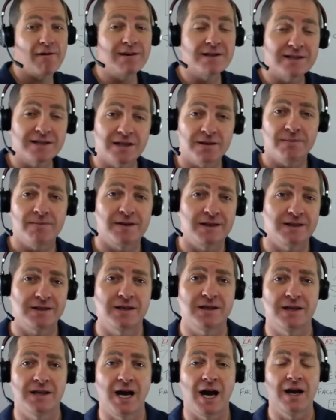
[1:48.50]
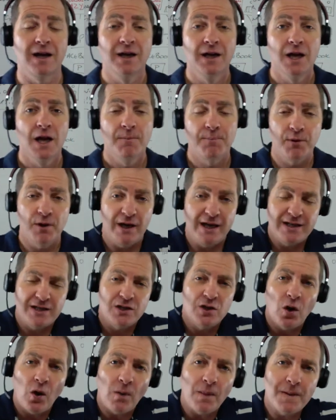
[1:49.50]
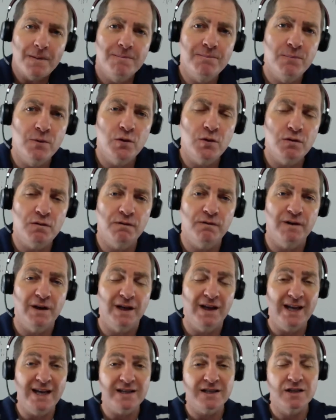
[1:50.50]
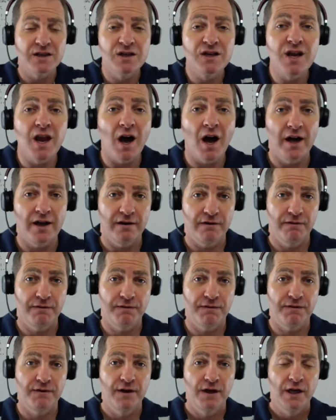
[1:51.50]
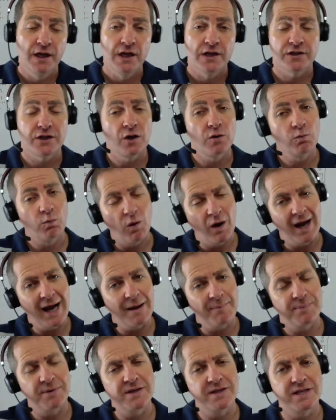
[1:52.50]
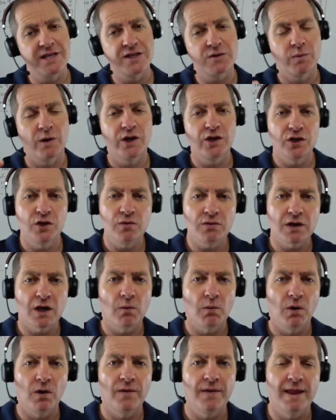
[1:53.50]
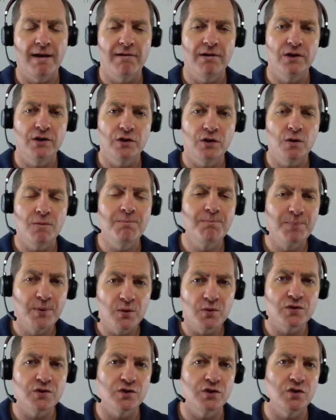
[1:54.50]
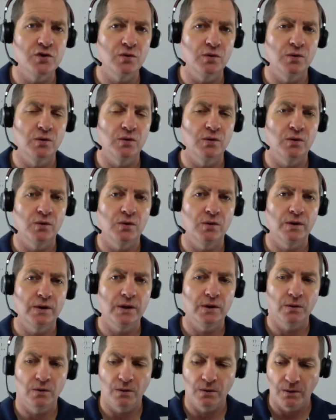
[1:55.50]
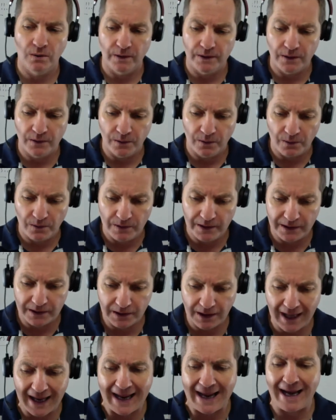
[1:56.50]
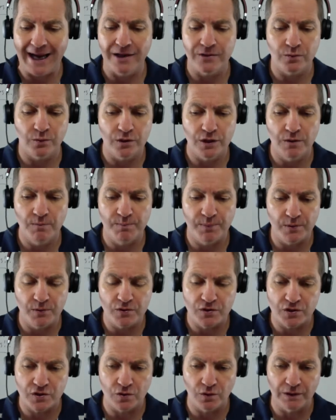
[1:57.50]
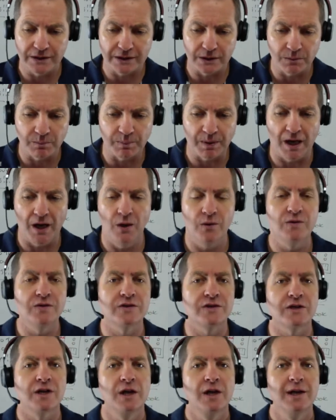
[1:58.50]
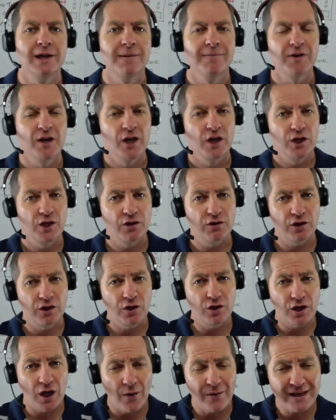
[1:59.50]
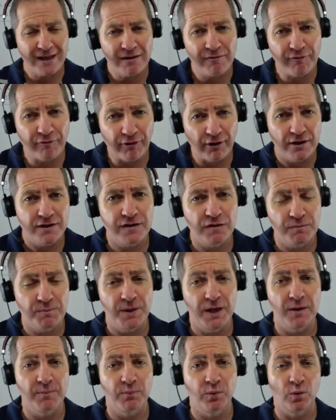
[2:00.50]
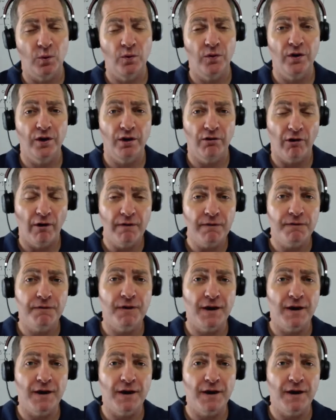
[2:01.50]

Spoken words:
very similar to that, but it's not the movie, it's life. So what happens is when you go on there and you boost your little ad, or you boost your little post, you're going in front of people that are on